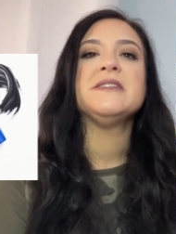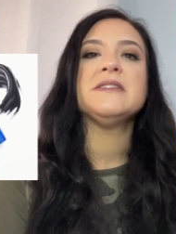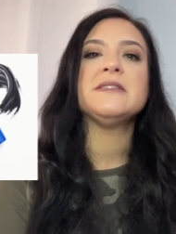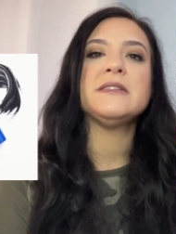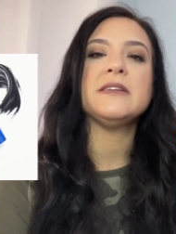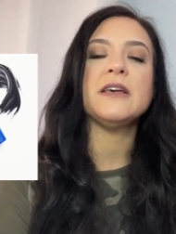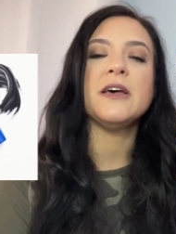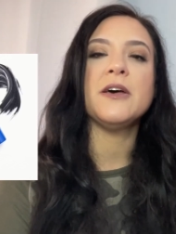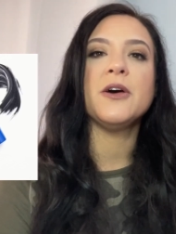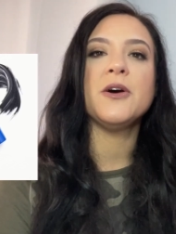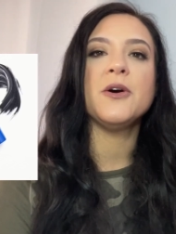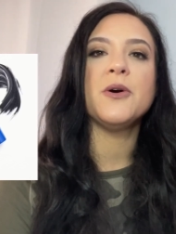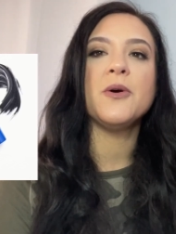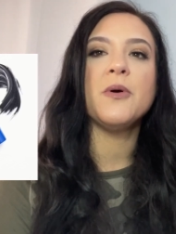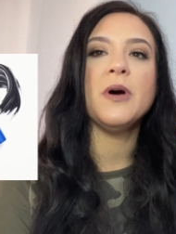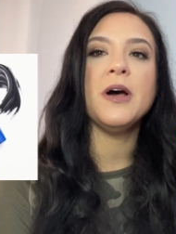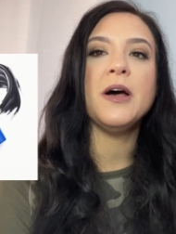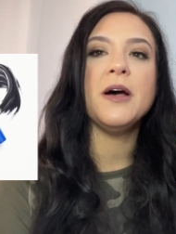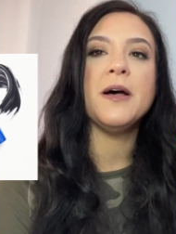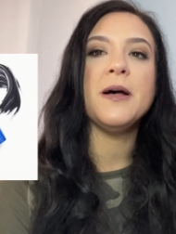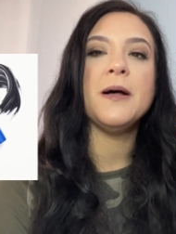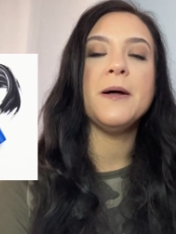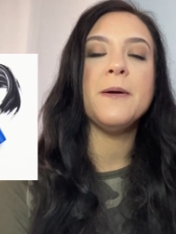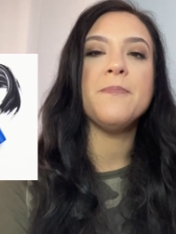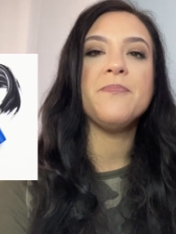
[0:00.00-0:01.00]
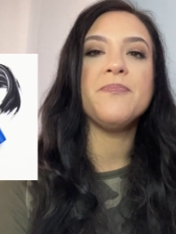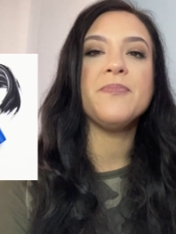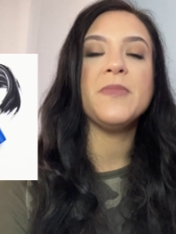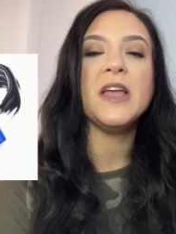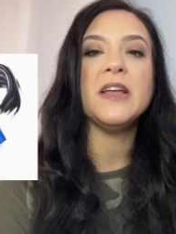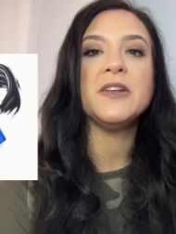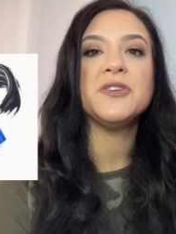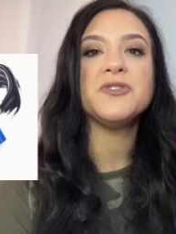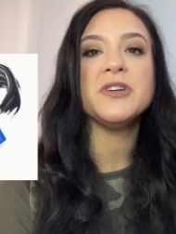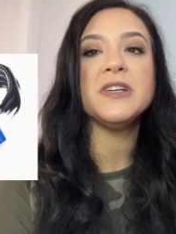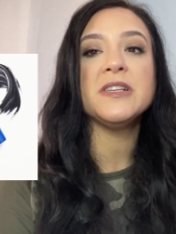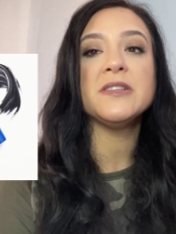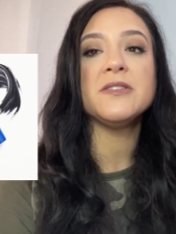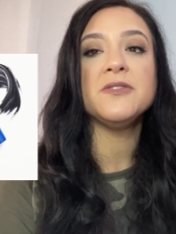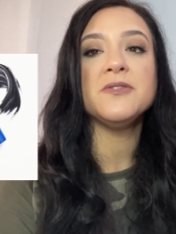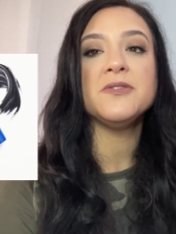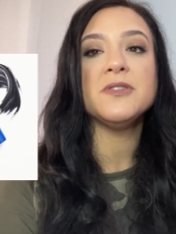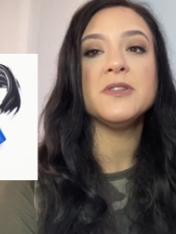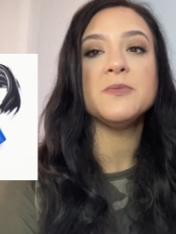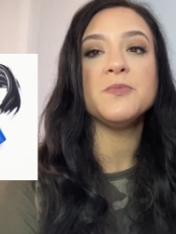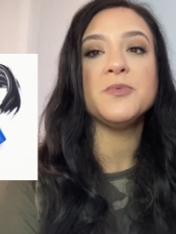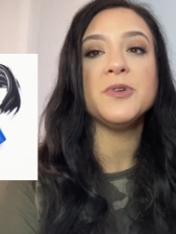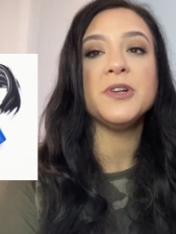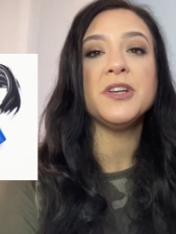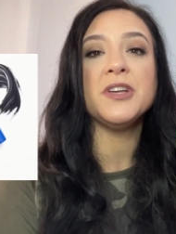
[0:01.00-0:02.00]
so, um, and Trèsluce
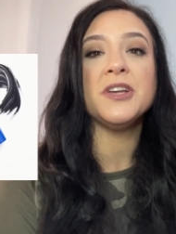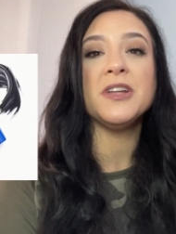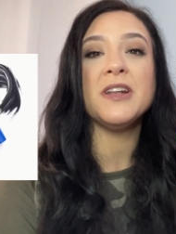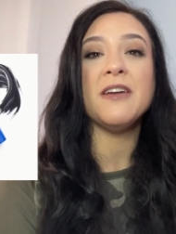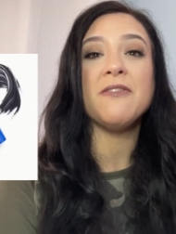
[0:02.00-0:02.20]
is pretty good.